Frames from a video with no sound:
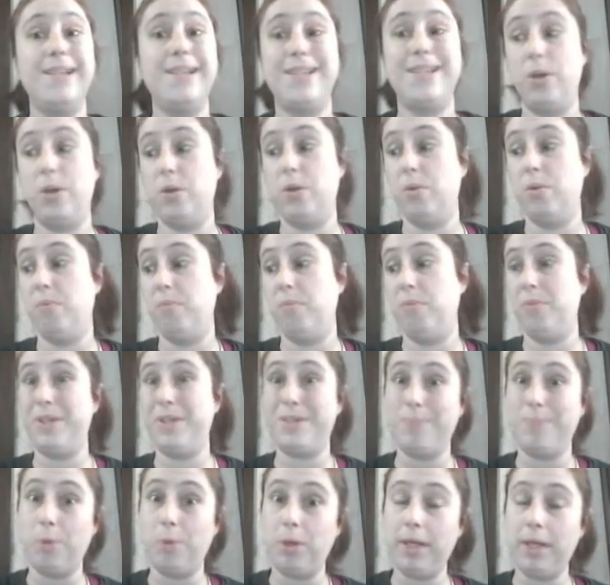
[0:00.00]
So
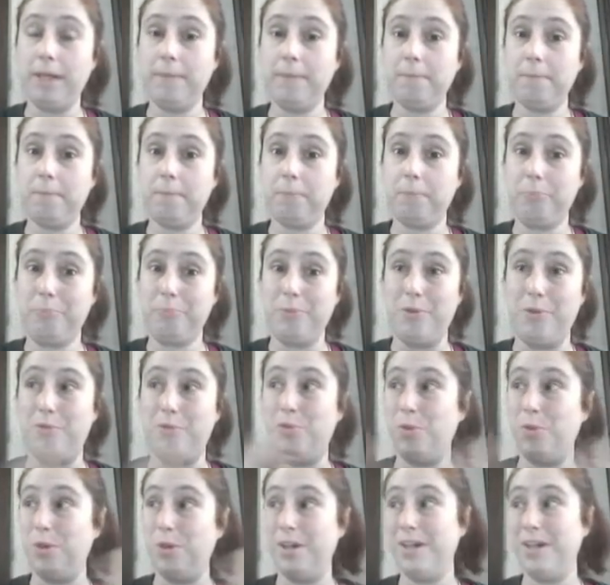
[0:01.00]
this morning,
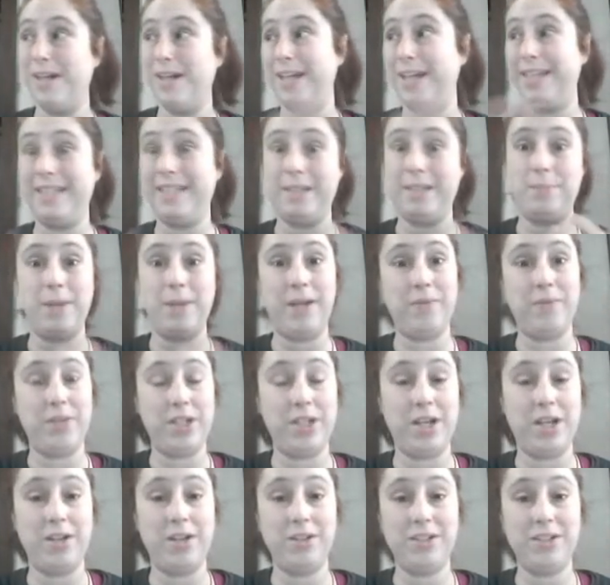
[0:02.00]
before I did my Every
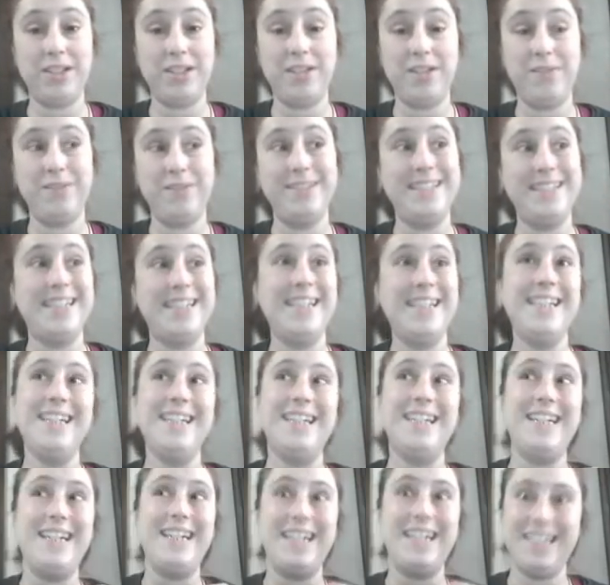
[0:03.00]
Dollar stuff,
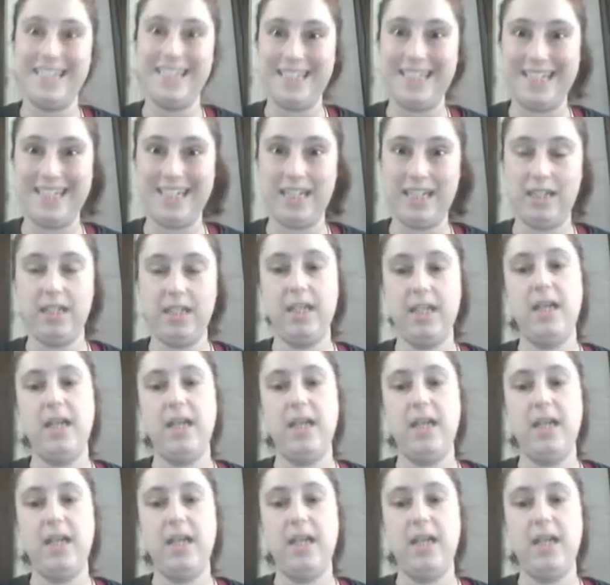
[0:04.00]
I did it.